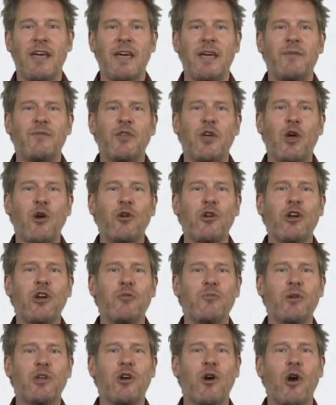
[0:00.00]
If the goatherd
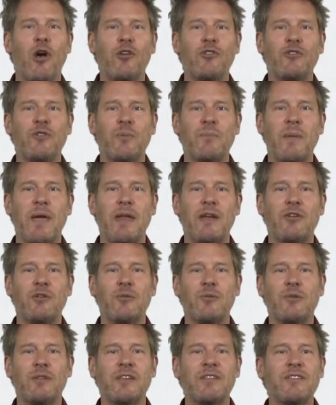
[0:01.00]
recalls the men
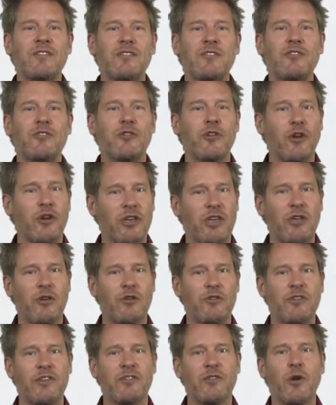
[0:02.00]
who listened to Don
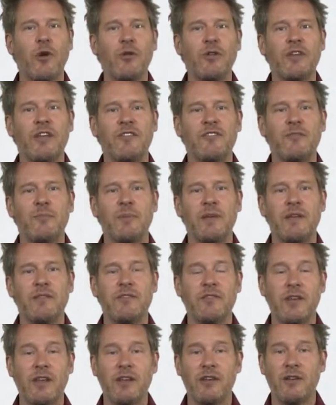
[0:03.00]
Quixote's Golden Age
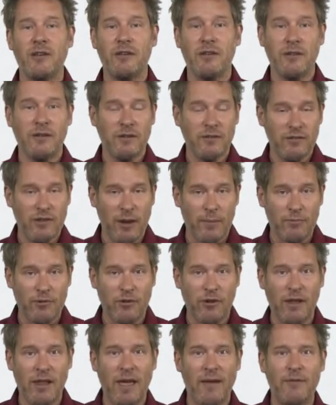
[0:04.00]
speech in chapter
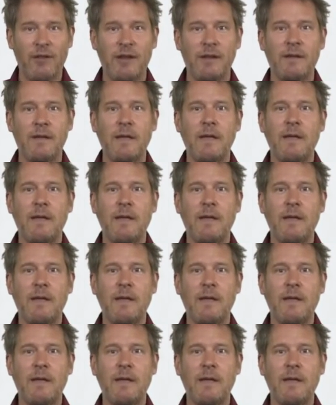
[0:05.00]
11,